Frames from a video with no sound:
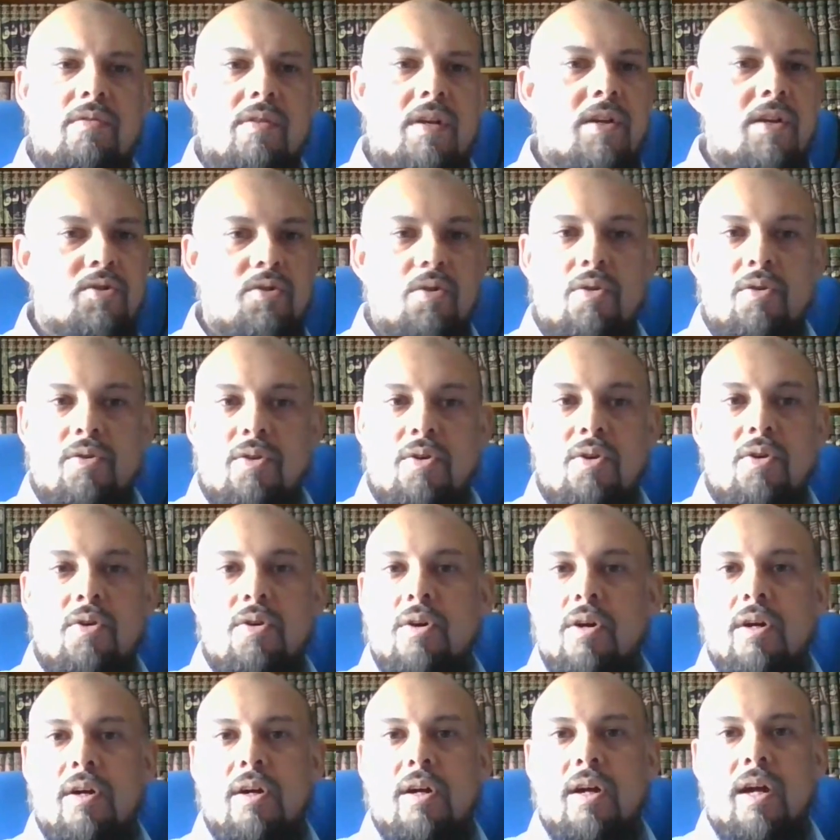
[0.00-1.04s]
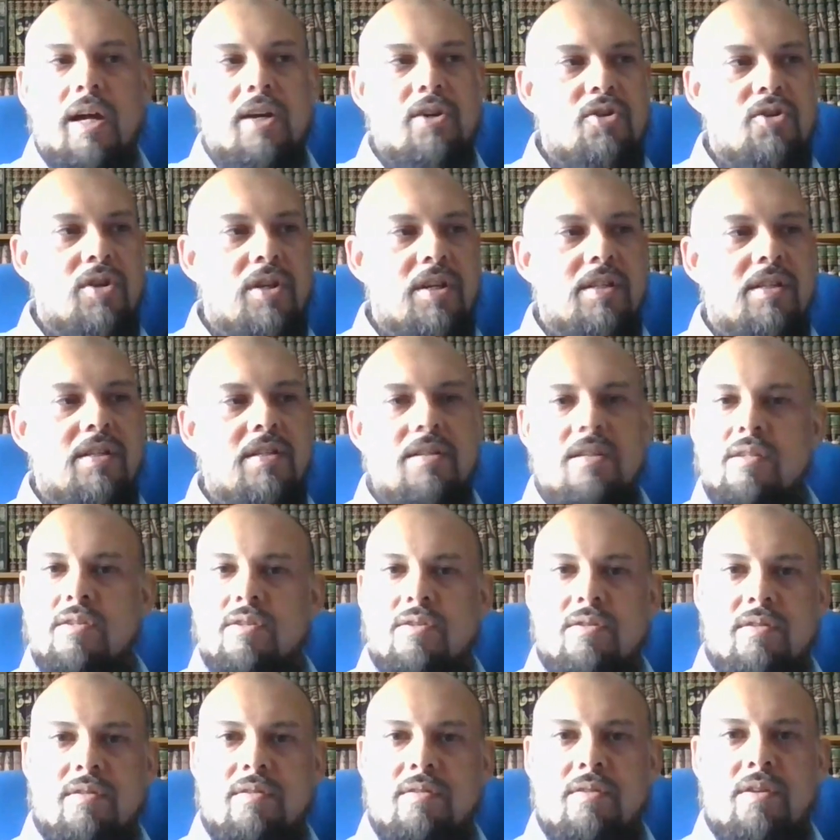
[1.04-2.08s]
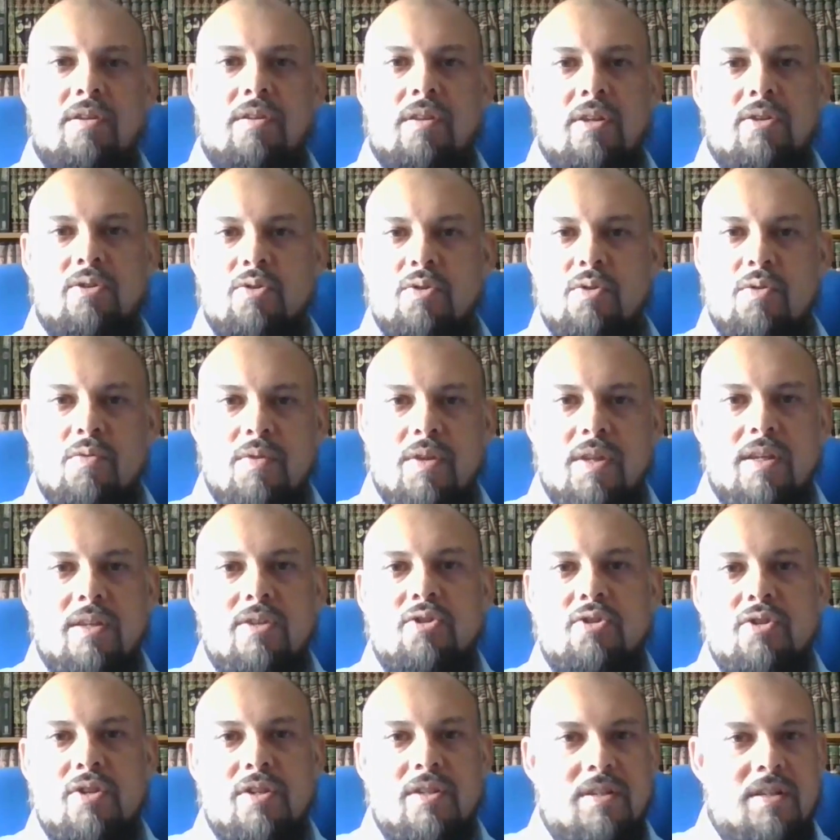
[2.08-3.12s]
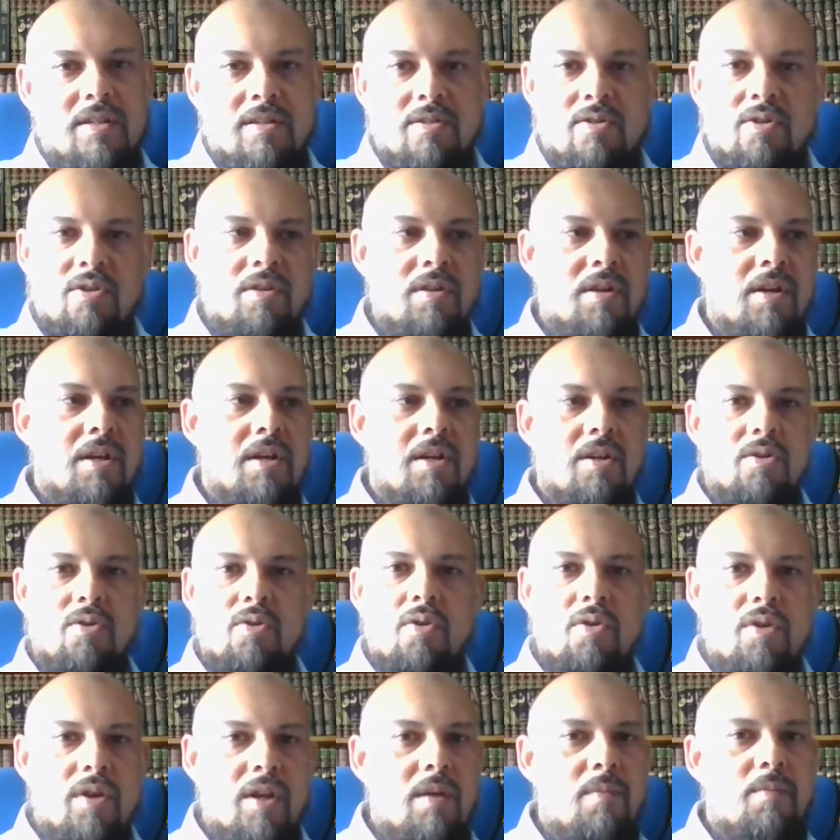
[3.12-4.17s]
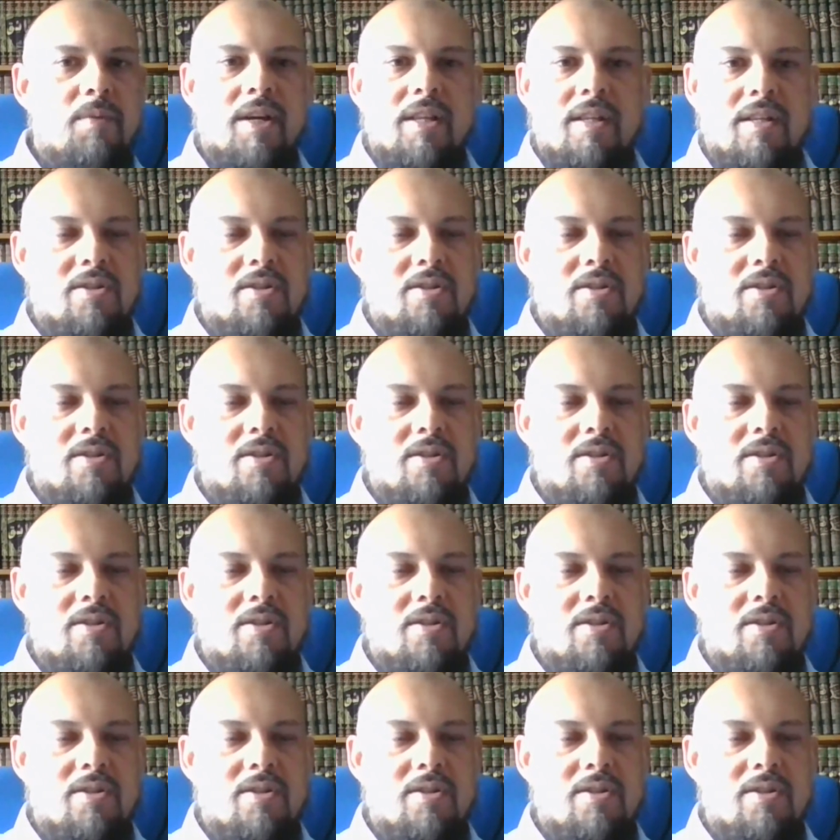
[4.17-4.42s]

We realized, oh no, actually this is nothing to do with interest. There's not no riba.